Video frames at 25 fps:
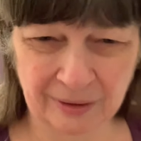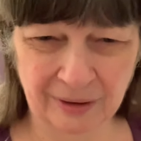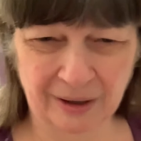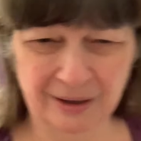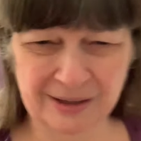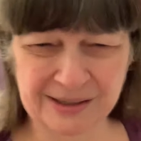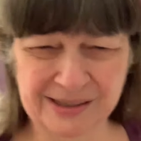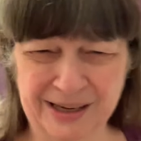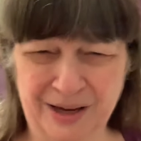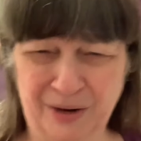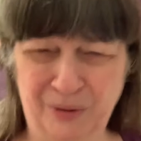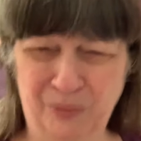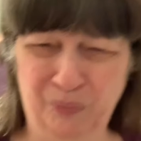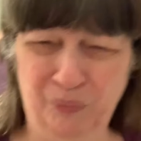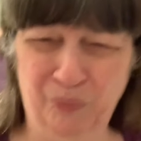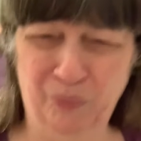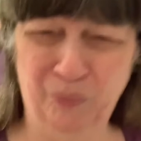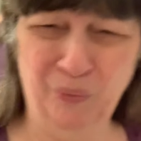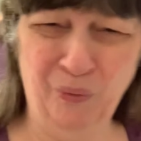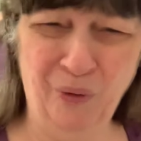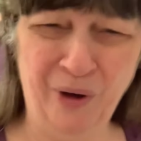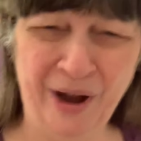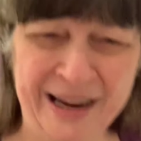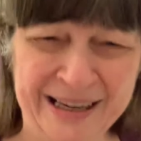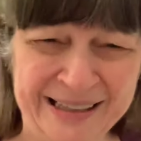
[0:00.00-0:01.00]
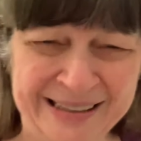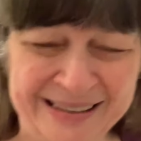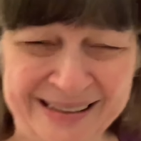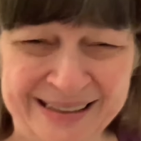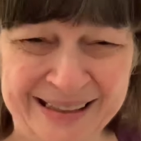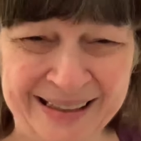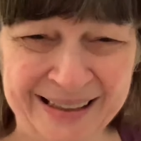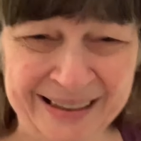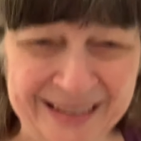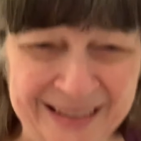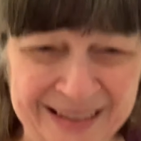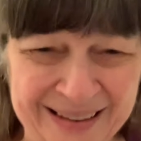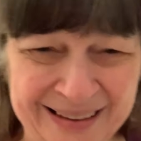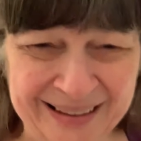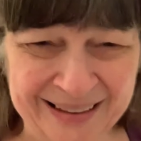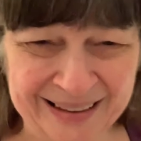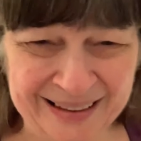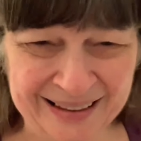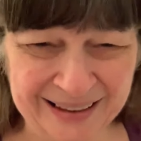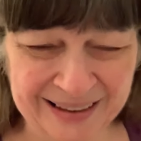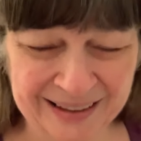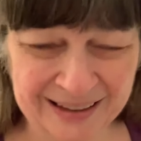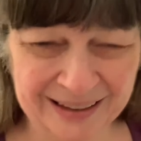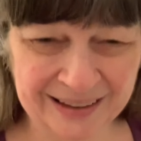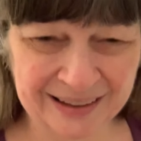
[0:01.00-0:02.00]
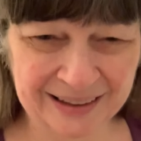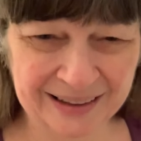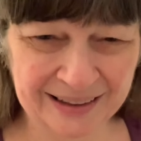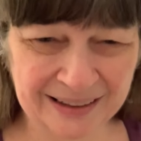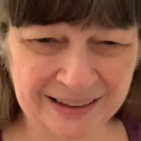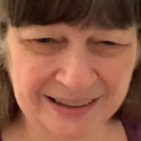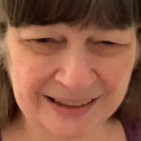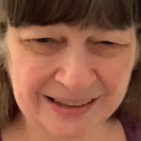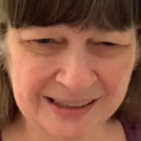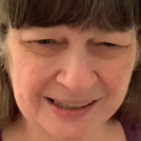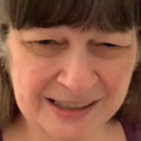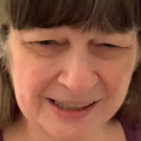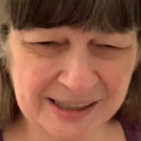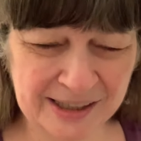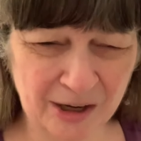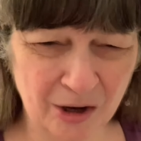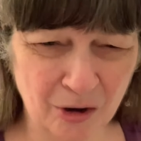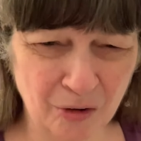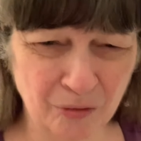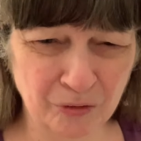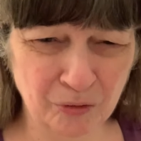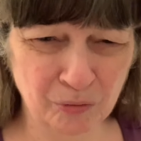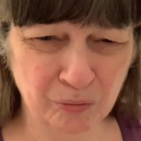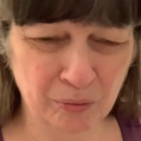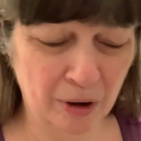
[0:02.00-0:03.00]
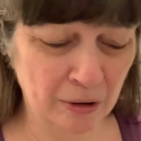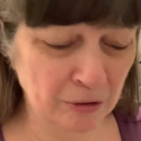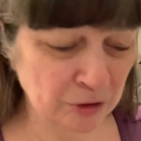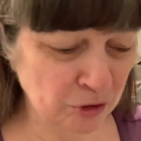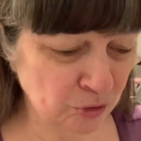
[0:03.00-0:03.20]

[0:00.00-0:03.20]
I was like, what? So the roach